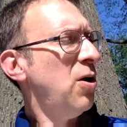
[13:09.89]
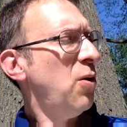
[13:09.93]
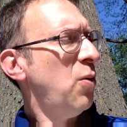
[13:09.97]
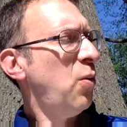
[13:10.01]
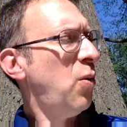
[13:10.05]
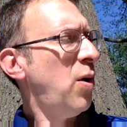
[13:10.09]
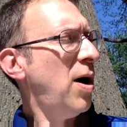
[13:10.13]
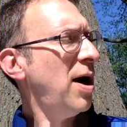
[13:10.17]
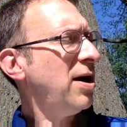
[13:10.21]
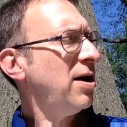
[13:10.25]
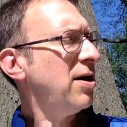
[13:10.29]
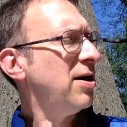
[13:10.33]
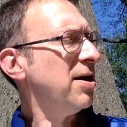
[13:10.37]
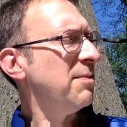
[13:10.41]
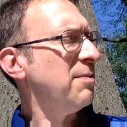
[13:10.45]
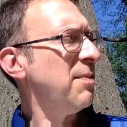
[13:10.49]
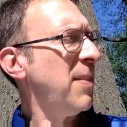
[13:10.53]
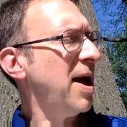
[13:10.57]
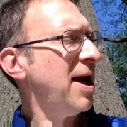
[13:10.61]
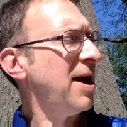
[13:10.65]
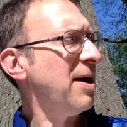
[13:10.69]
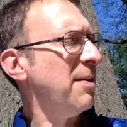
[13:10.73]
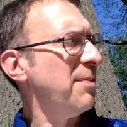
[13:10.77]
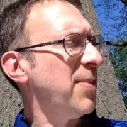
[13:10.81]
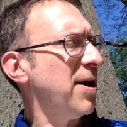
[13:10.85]
What could
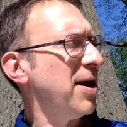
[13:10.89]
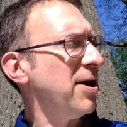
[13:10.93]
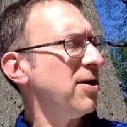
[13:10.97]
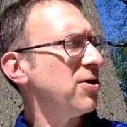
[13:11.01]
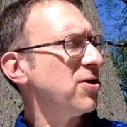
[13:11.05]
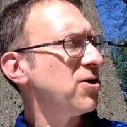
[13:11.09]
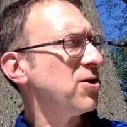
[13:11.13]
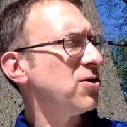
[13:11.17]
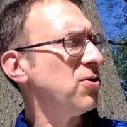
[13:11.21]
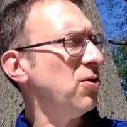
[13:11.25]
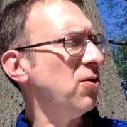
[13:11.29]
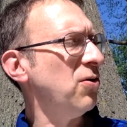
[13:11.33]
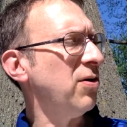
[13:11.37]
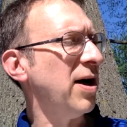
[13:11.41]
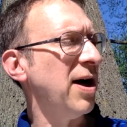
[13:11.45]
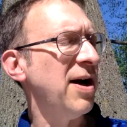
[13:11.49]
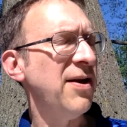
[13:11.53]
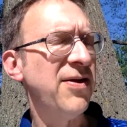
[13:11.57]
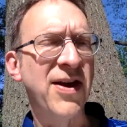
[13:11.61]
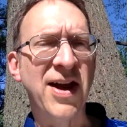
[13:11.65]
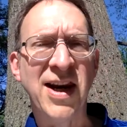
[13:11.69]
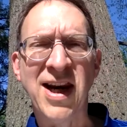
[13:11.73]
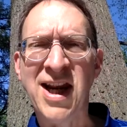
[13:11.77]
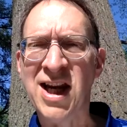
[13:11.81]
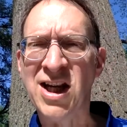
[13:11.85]
make a better story
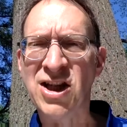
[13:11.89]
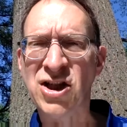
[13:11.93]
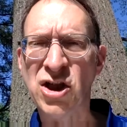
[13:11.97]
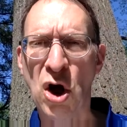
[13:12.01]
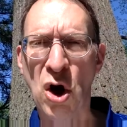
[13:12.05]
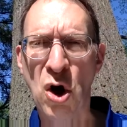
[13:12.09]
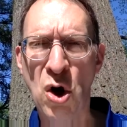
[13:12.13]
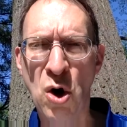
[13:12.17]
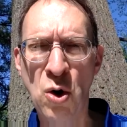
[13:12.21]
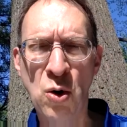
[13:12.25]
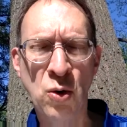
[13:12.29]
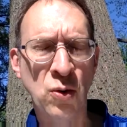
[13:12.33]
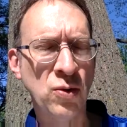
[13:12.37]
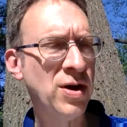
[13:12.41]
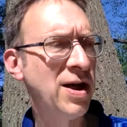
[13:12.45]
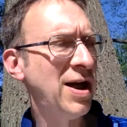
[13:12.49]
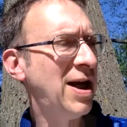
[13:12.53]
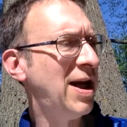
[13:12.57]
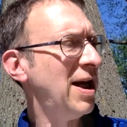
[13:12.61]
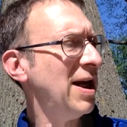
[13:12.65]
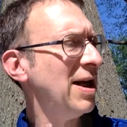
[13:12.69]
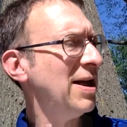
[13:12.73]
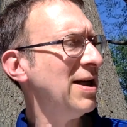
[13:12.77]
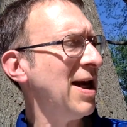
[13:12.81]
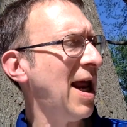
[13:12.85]
than his own
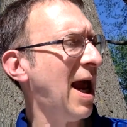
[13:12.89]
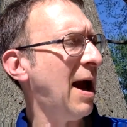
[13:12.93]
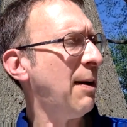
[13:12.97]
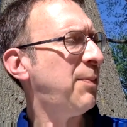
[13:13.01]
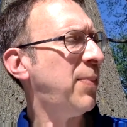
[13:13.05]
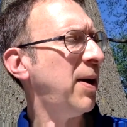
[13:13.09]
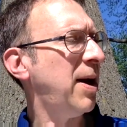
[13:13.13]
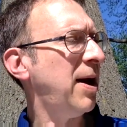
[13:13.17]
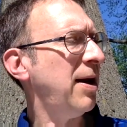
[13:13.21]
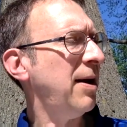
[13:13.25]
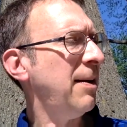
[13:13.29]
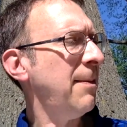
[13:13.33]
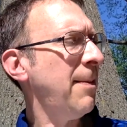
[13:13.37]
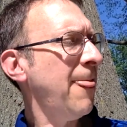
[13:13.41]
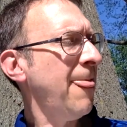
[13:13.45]
kidnapping?